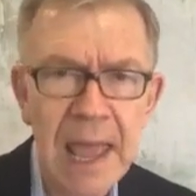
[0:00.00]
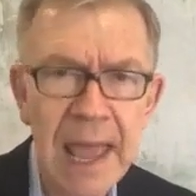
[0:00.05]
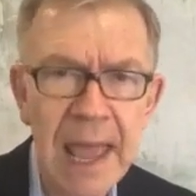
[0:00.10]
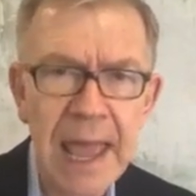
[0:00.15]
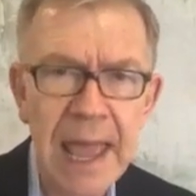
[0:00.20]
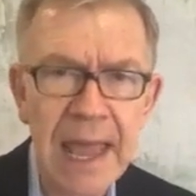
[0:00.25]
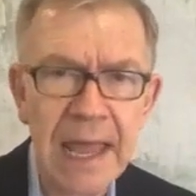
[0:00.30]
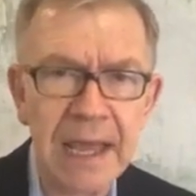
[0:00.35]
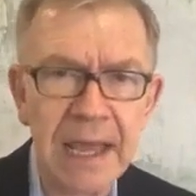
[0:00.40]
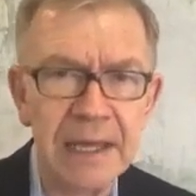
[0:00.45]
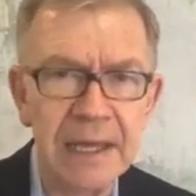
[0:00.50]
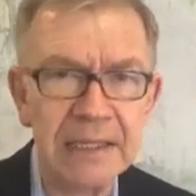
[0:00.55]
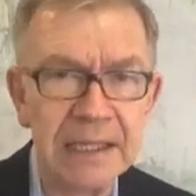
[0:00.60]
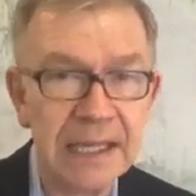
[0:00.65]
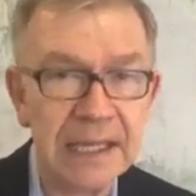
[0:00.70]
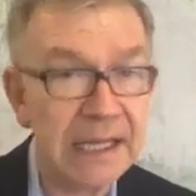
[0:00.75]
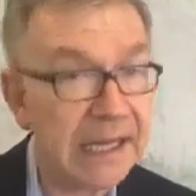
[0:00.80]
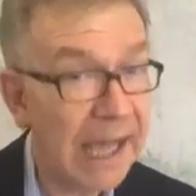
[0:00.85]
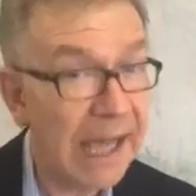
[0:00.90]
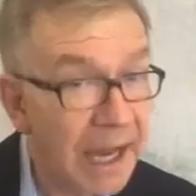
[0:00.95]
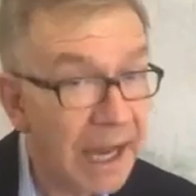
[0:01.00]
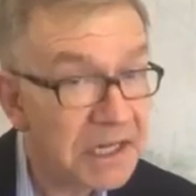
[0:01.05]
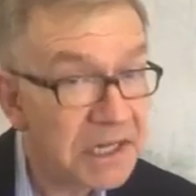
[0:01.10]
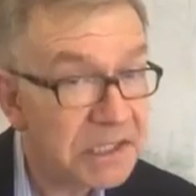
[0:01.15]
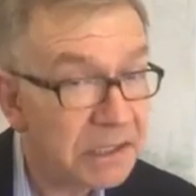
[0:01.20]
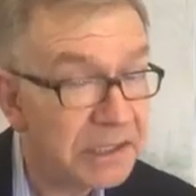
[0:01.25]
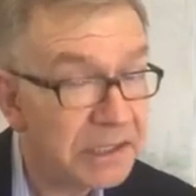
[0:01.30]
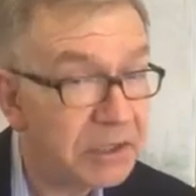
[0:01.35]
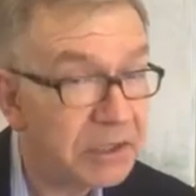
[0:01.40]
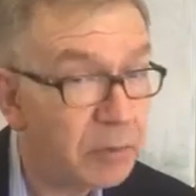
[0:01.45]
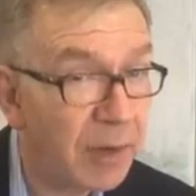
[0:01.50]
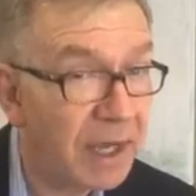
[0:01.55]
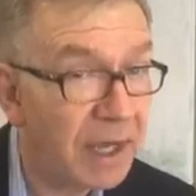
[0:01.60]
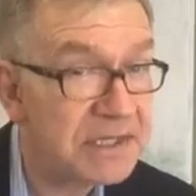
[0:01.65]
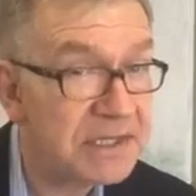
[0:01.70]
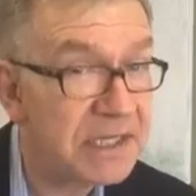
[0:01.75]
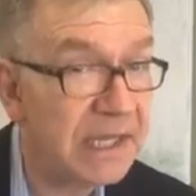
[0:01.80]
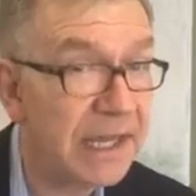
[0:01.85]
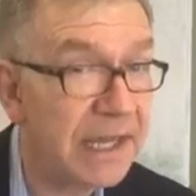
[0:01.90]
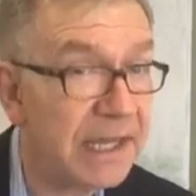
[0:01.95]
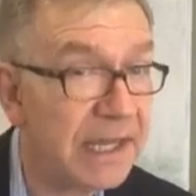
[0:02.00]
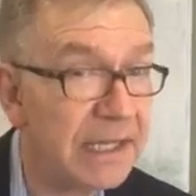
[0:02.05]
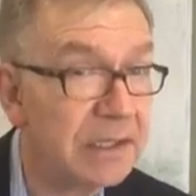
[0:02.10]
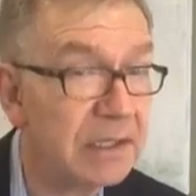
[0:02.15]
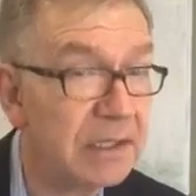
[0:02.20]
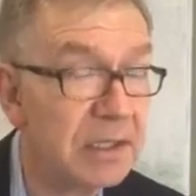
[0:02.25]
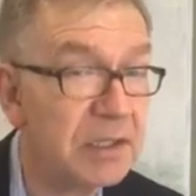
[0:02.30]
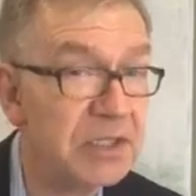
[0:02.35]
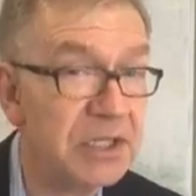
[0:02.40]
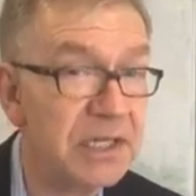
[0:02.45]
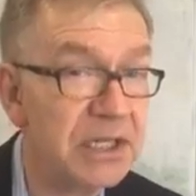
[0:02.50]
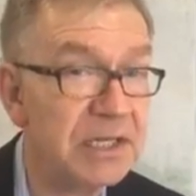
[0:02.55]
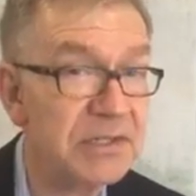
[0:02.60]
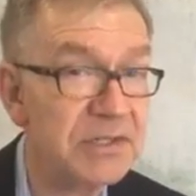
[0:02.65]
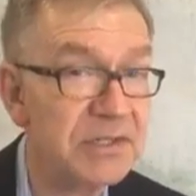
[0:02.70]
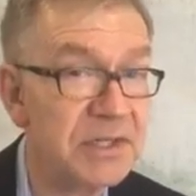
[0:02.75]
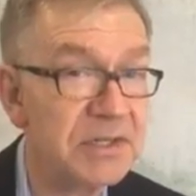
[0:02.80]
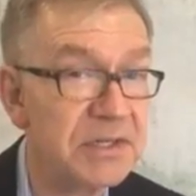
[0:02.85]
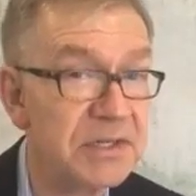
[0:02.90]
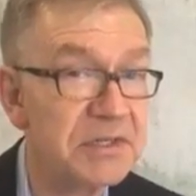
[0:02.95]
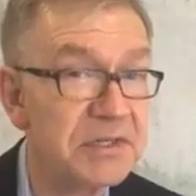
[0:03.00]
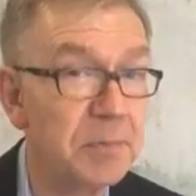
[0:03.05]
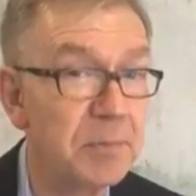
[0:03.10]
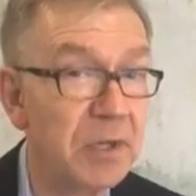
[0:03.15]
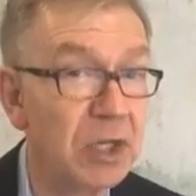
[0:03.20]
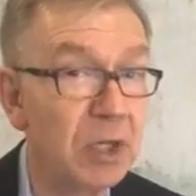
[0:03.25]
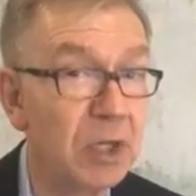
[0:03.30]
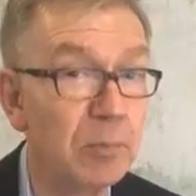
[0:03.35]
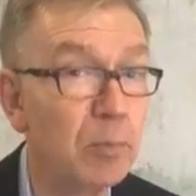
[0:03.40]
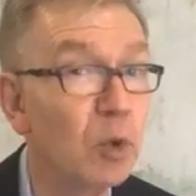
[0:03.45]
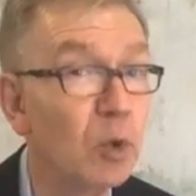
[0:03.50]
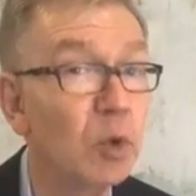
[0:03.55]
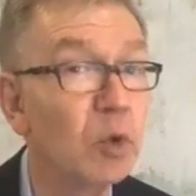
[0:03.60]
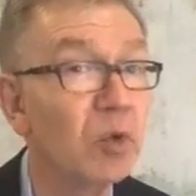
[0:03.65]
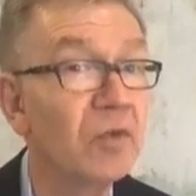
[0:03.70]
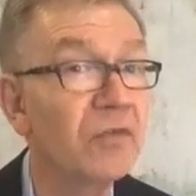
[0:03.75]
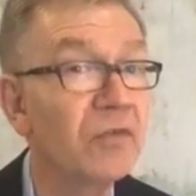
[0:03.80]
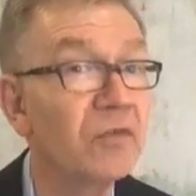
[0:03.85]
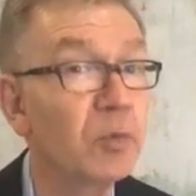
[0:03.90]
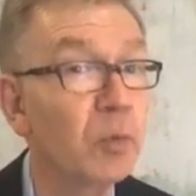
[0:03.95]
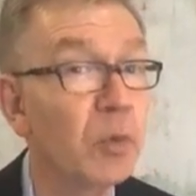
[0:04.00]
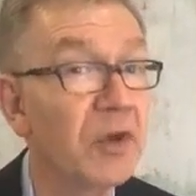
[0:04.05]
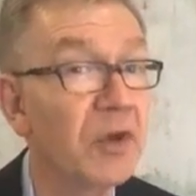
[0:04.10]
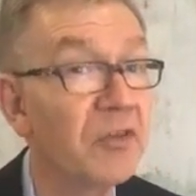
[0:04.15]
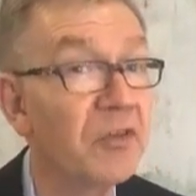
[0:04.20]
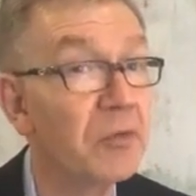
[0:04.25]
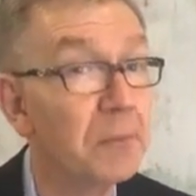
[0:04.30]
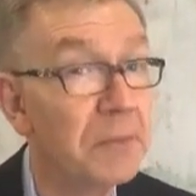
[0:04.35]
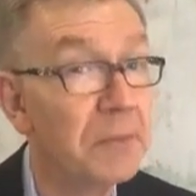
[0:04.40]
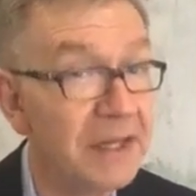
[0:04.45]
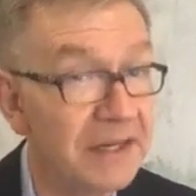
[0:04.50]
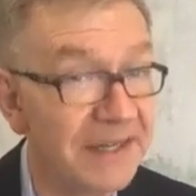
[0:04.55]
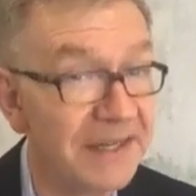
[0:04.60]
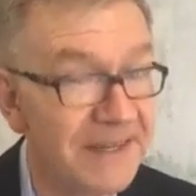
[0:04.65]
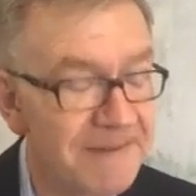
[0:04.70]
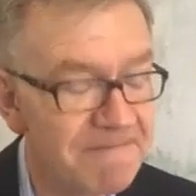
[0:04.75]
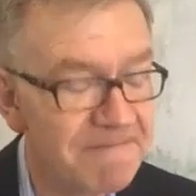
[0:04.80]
And it actually translates Jesus being moved with pity.